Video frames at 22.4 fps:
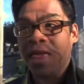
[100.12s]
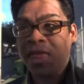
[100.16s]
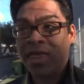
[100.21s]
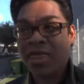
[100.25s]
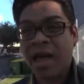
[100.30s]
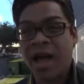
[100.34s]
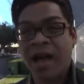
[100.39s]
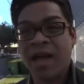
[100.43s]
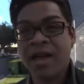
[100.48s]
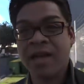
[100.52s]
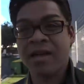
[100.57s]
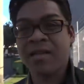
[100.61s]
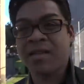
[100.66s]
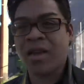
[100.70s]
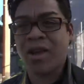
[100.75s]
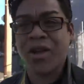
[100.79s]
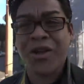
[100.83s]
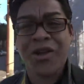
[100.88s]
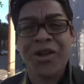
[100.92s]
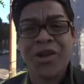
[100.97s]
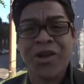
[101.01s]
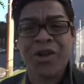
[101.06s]
that is
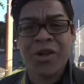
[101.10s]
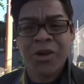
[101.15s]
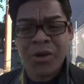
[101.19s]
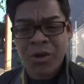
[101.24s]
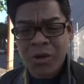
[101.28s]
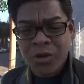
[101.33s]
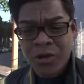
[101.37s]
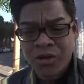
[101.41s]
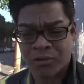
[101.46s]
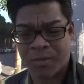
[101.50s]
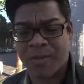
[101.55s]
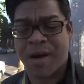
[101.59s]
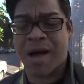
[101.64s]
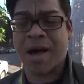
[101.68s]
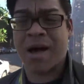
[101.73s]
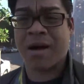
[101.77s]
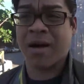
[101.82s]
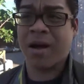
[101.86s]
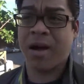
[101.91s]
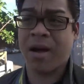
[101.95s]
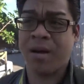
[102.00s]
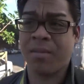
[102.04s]
a huge
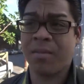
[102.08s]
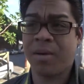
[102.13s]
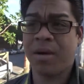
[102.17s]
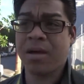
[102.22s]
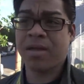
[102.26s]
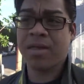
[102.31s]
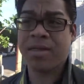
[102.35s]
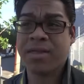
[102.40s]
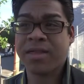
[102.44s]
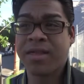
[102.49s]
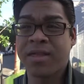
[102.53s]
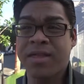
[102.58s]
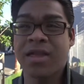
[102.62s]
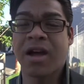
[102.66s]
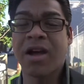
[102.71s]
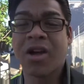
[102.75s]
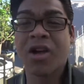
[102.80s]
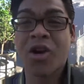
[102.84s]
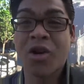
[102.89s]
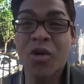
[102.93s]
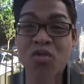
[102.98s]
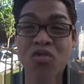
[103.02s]
markup.
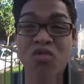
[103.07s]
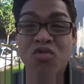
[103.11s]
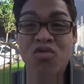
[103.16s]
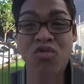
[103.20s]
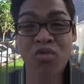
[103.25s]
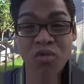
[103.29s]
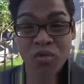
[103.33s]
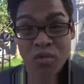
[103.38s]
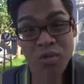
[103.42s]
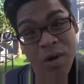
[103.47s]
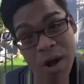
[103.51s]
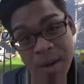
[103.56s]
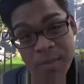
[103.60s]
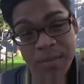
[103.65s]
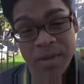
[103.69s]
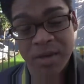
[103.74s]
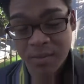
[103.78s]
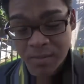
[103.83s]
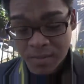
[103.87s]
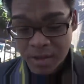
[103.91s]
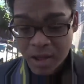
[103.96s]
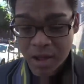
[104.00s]
I got
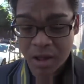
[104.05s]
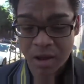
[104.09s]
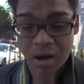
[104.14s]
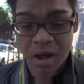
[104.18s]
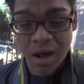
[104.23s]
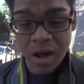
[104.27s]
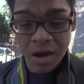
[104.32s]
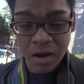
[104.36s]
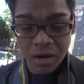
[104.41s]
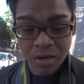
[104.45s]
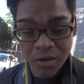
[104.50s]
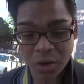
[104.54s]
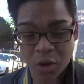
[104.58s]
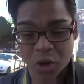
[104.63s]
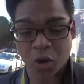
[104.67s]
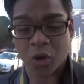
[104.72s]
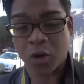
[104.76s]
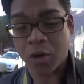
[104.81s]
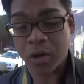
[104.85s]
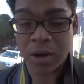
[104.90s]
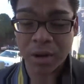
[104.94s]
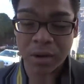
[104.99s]
ripped, man, I got
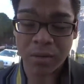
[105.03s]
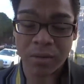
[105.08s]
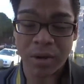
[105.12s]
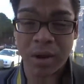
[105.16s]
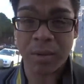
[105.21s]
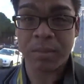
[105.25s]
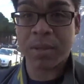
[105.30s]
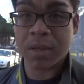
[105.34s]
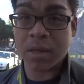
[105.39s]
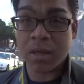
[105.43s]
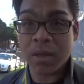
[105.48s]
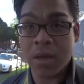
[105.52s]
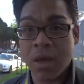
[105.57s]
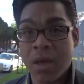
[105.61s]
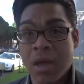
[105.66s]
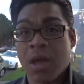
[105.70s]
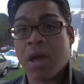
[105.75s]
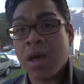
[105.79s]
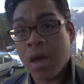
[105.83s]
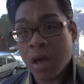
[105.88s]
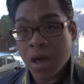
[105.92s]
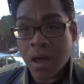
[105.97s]
totally ripped.
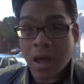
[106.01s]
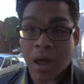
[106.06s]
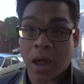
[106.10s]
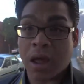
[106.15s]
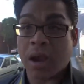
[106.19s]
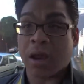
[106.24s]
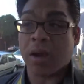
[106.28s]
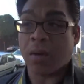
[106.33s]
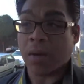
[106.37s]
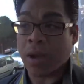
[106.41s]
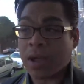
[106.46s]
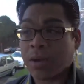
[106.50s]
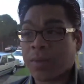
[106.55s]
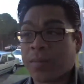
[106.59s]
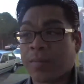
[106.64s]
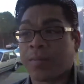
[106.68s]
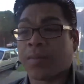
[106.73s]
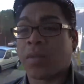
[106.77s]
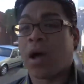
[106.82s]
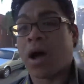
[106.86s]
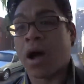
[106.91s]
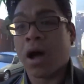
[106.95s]
Anyway,
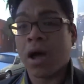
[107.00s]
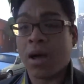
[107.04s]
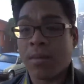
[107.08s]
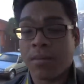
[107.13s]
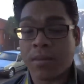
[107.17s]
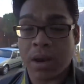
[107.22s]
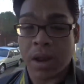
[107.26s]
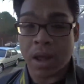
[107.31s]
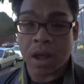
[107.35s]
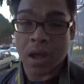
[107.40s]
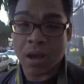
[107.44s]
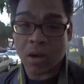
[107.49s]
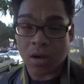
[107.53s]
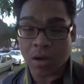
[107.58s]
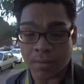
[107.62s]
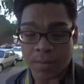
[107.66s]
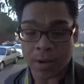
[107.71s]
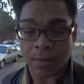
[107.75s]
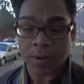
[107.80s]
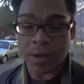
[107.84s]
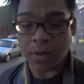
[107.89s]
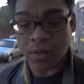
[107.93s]
I am now on
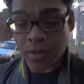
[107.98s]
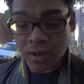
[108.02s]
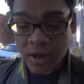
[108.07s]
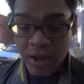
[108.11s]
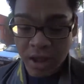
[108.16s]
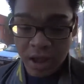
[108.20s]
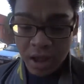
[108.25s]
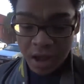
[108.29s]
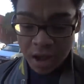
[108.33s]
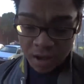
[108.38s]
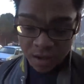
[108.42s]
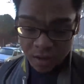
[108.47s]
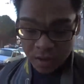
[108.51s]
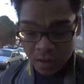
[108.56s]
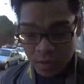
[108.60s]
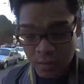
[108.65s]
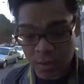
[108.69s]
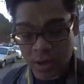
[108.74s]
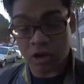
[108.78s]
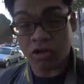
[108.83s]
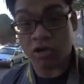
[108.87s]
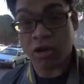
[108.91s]
my way to the car
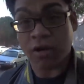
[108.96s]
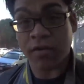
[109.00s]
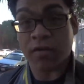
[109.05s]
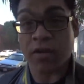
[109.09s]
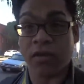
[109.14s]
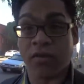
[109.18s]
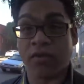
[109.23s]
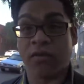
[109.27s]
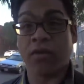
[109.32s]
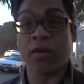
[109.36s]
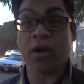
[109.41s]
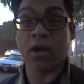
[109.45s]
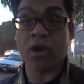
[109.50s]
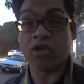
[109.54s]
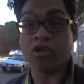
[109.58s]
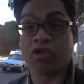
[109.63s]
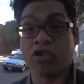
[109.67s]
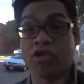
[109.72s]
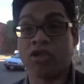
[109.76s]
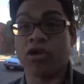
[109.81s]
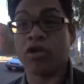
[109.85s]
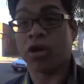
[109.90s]
so we can drive to the photo
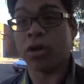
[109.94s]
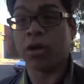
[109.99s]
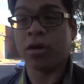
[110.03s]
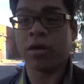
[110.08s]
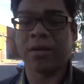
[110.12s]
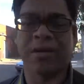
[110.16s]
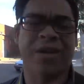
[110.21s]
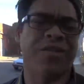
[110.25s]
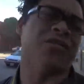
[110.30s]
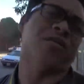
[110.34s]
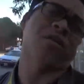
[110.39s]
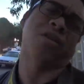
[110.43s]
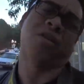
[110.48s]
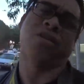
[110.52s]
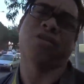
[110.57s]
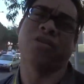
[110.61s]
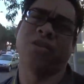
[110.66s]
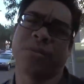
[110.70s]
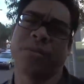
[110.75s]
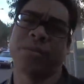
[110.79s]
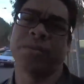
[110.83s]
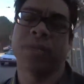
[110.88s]
shoot, uh, photo
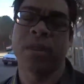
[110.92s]
shoot,